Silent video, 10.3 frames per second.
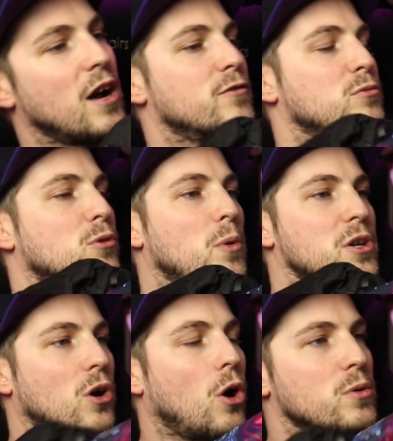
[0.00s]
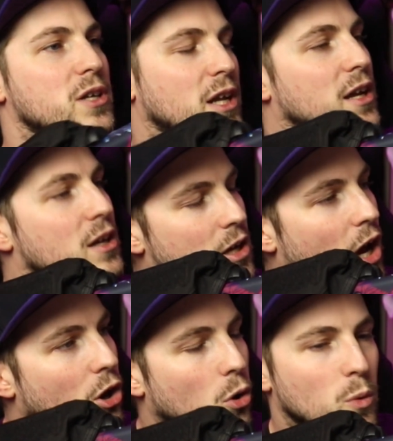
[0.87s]
comfortable when you're holding it,
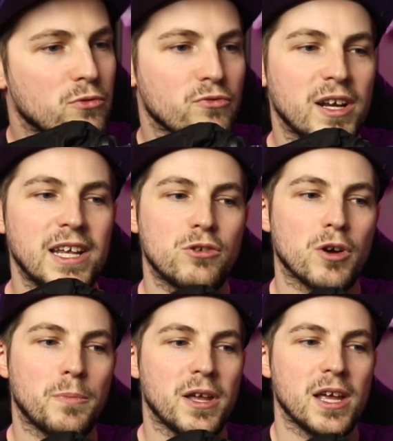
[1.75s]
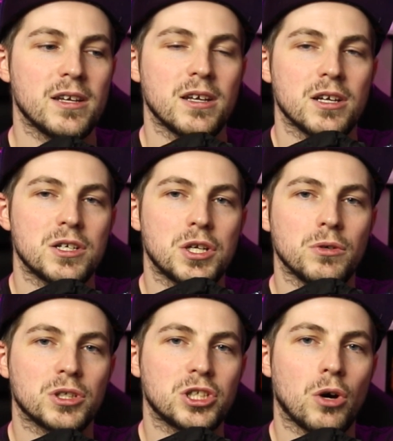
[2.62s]
along with really gripping in to
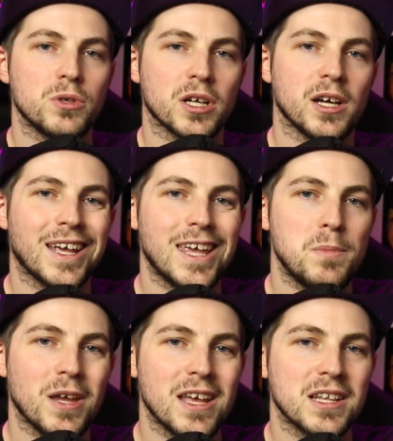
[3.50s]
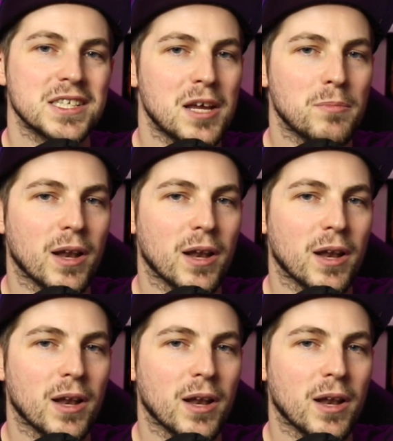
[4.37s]
your shoulder and keeping it in the same